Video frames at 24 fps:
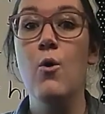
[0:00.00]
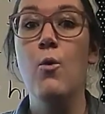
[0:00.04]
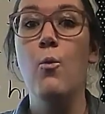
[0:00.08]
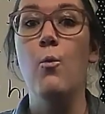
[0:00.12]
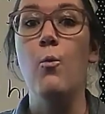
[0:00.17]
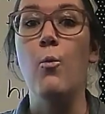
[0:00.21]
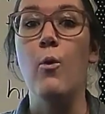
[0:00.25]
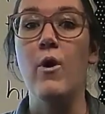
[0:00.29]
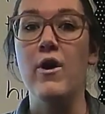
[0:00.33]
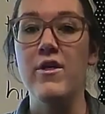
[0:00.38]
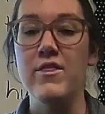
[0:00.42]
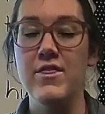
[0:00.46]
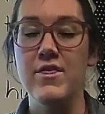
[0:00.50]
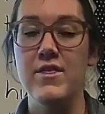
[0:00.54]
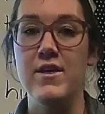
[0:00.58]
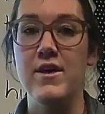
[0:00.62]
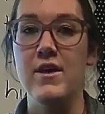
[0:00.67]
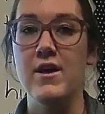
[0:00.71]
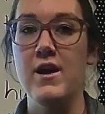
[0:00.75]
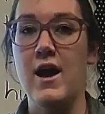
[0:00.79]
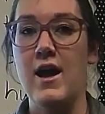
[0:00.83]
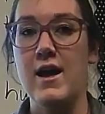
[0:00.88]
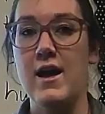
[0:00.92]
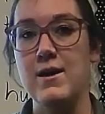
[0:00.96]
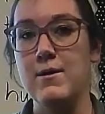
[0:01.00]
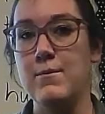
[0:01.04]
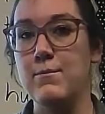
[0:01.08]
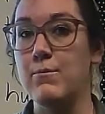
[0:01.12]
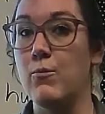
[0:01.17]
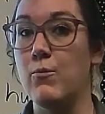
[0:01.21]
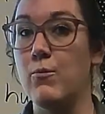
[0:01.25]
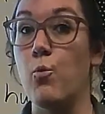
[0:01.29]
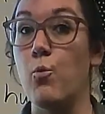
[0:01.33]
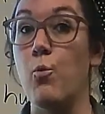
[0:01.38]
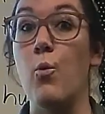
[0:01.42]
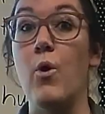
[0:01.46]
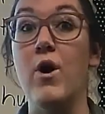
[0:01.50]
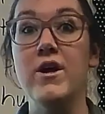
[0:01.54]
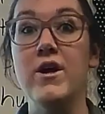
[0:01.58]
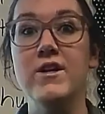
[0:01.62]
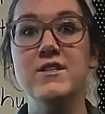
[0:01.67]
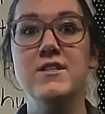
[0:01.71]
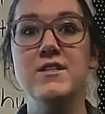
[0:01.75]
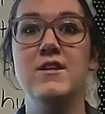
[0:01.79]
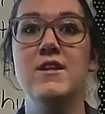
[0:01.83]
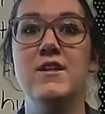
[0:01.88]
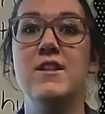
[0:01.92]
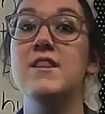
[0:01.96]
what thing
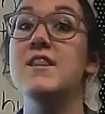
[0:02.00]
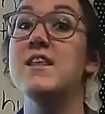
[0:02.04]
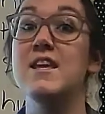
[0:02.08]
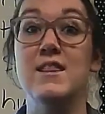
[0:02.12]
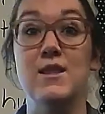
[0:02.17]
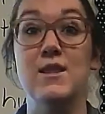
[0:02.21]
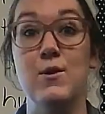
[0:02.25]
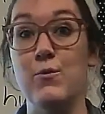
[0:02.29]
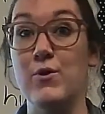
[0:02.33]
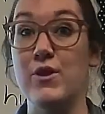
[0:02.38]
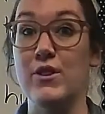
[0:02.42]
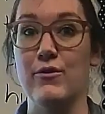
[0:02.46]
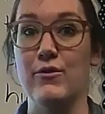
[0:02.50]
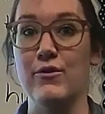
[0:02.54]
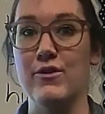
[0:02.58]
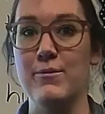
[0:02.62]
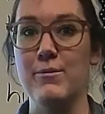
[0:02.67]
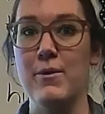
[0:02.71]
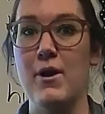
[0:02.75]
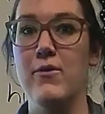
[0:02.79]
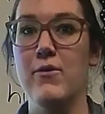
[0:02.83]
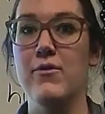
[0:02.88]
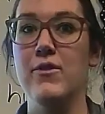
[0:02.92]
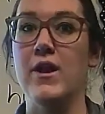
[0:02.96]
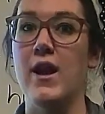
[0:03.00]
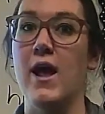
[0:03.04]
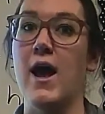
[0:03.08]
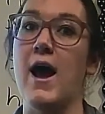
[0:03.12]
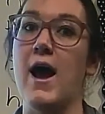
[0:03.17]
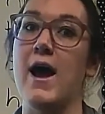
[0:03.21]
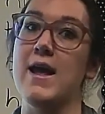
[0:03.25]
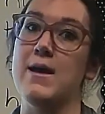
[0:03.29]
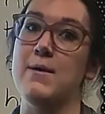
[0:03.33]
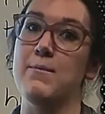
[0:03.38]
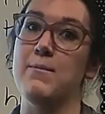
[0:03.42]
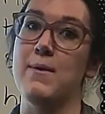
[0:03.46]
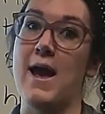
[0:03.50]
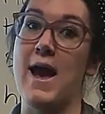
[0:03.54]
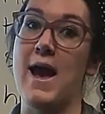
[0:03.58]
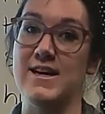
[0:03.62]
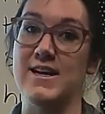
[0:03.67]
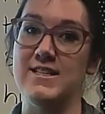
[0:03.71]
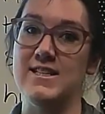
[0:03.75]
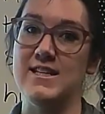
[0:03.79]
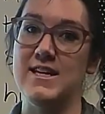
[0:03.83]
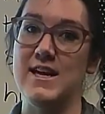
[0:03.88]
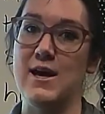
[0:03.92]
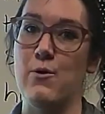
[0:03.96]
that we learned about that I am
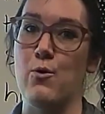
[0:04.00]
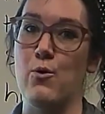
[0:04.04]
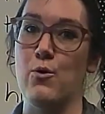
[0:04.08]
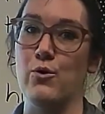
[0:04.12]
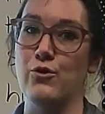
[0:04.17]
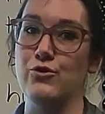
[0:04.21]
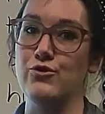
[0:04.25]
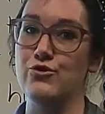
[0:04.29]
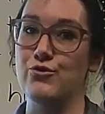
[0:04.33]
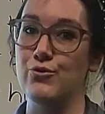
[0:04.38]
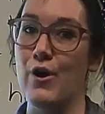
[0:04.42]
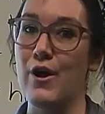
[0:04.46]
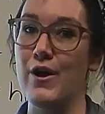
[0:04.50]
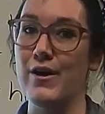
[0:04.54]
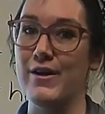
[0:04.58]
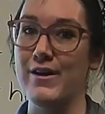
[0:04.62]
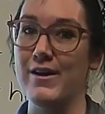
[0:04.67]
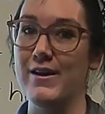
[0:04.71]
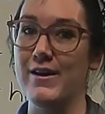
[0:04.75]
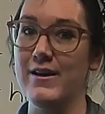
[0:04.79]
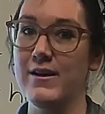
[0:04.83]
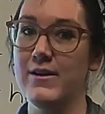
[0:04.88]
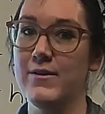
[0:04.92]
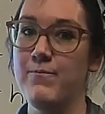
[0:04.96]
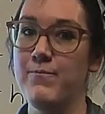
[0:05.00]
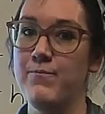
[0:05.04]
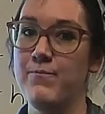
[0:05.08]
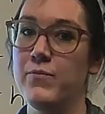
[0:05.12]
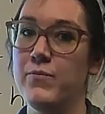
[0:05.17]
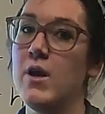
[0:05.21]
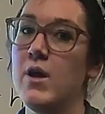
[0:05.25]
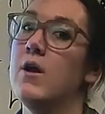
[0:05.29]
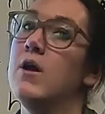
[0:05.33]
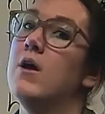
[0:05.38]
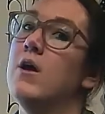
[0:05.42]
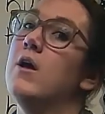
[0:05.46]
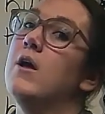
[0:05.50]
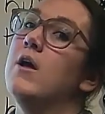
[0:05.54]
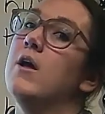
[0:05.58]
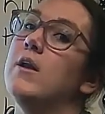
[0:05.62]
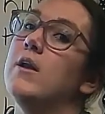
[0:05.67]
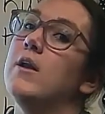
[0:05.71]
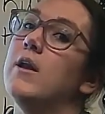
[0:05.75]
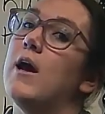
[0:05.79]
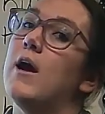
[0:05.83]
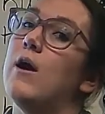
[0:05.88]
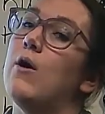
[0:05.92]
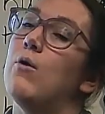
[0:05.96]
acting out or drawing.
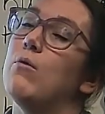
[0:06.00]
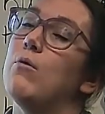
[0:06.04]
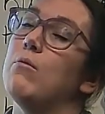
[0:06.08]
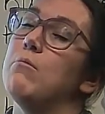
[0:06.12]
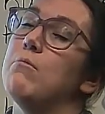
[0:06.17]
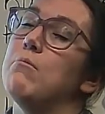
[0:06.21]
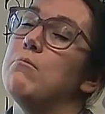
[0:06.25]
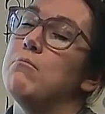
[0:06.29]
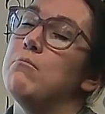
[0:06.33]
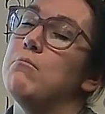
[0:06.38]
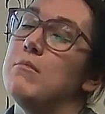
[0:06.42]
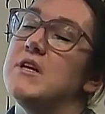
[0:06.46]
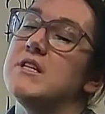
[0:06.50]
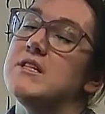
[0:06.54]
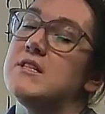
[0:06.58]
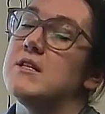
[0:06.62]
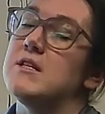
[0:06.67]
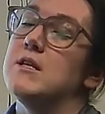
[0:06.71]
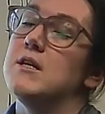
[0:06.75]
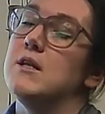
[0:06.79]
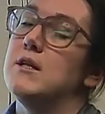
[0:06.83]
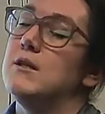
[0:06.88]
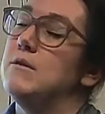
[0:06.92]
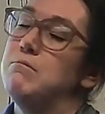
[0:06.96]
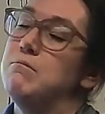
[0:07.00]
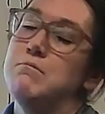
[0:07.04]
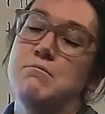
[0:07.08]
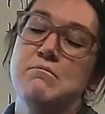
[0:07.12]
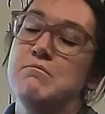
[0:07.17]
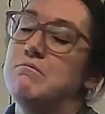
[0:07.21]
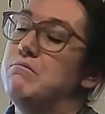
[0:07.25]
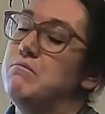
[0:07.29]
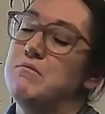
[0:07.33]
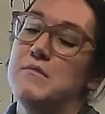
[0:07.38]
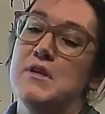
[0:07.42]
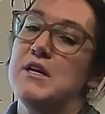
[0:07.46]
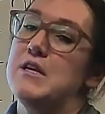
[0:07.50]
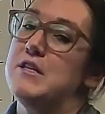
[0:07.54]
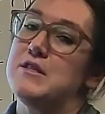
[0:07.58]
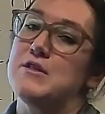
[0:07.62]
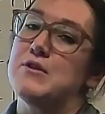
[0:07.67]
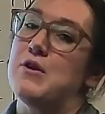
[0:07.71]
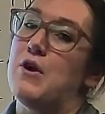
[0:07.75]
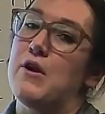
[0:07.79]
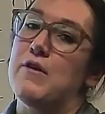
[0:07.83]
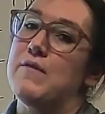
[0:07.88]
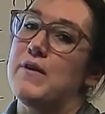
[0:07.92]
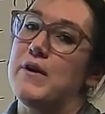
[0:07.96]
Now, Miss Hill is
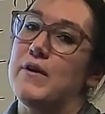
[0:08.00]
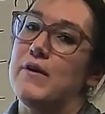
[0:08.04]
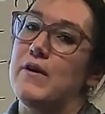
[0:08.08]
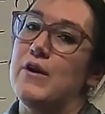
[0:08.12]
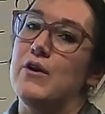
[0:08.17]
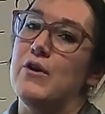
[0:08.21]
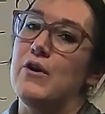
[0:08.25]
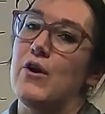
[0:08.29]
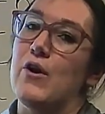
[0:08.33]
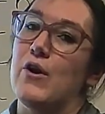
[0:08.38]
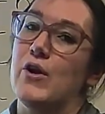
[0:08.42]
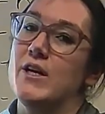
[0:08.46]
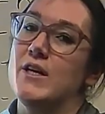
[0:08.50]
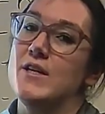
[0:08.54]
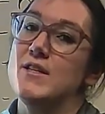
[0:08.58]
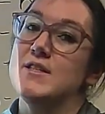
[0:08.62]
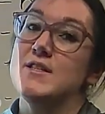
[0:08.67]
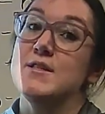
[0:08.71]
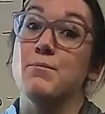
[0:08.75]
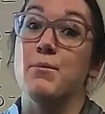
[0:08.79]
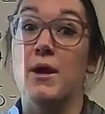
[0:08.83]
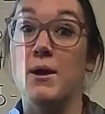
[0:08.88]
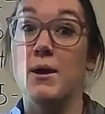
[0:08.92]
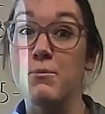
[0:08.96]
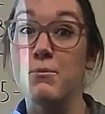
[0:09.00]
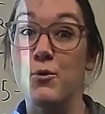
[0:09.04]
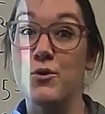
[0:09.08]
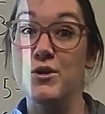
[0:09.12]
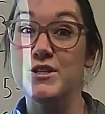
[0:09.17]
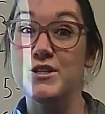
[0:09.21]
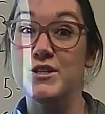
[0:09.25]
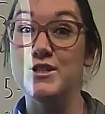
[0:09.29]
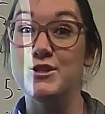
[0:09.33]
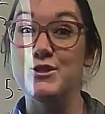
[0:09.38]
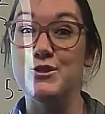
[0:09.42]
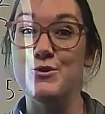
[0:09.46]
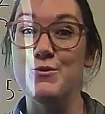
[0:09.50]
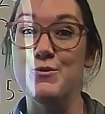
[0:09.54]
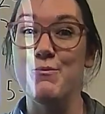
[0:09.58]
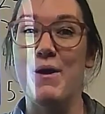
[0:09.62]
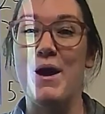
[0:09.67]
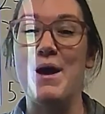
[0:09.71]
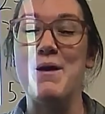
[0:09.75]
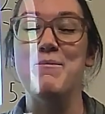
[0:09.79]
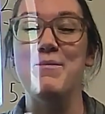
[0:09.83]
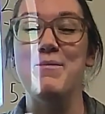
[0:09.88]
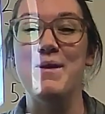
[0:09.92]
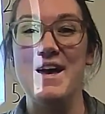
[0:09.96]
not a very good artist, but I'm going to do
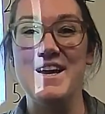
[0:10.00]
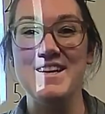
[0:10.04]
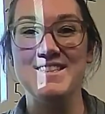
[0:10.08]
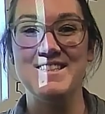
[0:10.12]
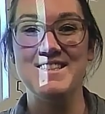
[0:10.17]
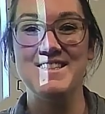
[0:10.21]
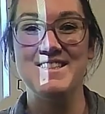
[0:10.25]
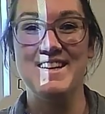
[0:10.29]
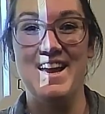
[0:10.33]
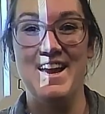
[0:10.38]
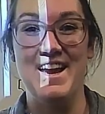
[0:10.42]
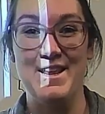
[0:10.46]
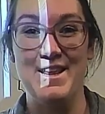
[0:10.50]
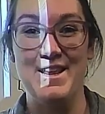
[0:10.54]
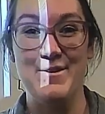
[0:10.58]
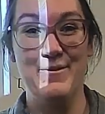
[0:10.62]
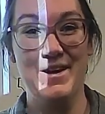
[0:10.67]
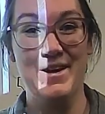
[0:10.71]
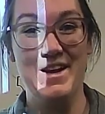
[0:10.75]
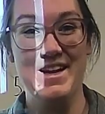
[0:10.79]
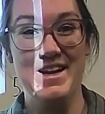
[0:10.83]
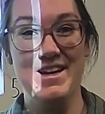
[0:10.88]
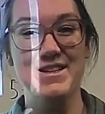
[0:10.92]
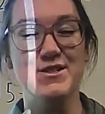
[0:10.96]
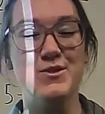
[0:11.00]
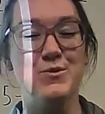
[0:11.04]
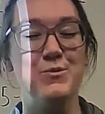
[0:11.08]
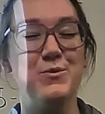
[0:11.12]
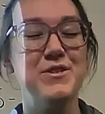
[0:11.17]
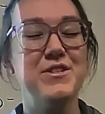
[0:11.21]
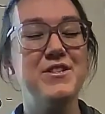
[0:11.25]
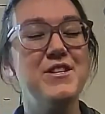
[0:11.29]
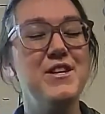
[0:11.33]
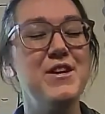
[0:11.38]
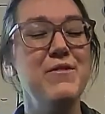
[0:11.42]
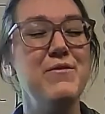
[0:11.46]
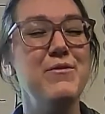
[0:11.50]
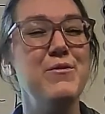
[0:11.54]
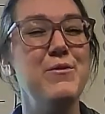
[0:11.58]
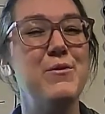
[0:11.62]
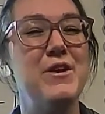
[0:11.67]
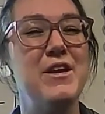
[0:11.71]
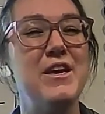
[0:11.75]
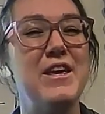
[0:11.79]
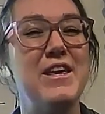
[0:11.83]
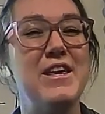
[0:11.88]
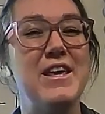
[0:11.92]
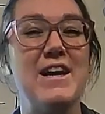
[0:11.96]
my best anyway, so we'll see if you
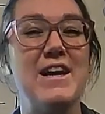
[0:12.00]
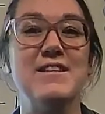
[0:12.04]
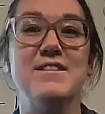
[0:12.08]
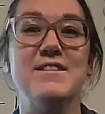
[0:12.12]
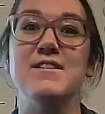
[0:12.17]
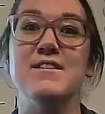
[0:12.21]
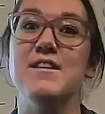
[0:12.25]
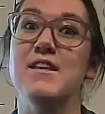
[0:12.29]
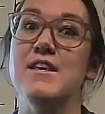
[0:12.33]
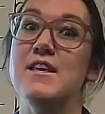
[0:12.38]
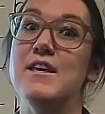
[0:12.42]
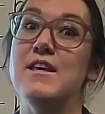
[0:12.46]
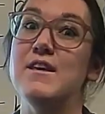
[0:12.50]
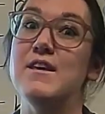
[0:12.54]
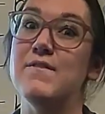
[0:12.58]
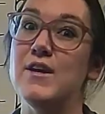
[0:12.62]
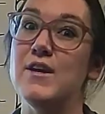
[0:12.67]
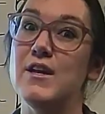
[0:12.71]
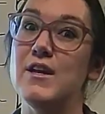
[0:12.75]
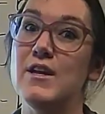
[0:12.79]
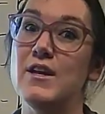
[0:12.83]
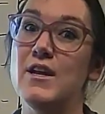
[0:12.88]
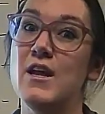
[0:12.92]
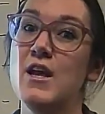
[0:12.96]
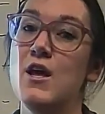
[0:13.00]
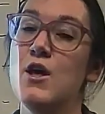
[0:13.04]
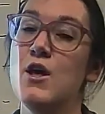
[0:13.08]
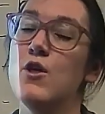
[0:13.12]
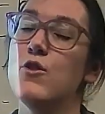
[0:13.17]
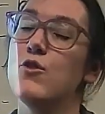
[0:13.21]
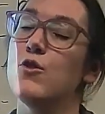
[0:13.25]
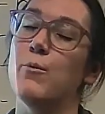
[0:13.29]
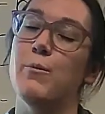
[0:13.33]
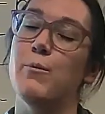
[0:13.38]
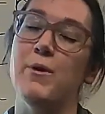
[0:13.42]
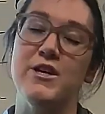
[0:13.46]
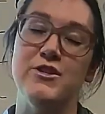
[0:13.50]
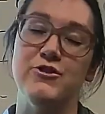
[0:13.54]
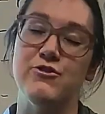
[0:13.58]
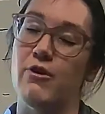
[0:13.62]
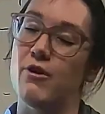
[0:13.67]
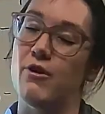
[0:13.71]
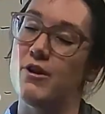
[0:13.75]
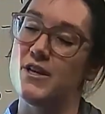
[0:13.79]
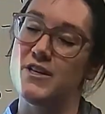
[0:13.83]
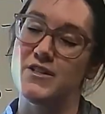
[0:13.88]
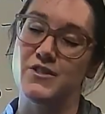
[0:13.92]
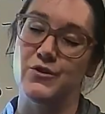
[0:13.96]
can guess even though my
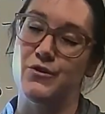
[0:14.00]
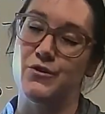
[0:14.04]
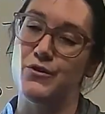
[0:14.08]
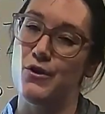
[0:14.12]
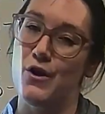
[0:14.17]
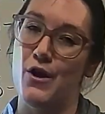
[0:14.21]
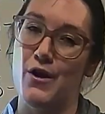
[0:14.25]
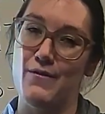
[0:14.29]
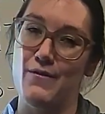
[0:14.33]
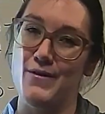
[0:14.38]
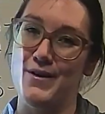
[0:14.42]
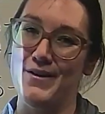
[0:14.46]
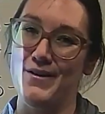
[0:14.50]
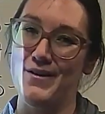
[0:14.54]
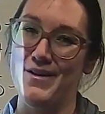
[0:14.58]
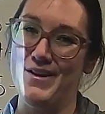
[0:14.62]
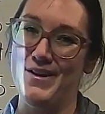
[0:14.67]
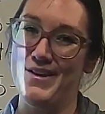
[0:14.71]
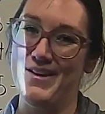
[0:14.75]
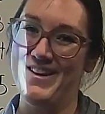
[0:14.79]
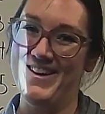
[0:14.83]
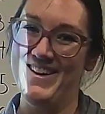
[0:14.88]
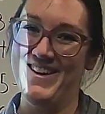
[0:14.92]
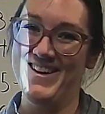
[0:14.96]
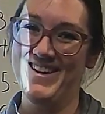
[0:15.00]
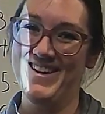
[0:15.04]
drawings are not very good.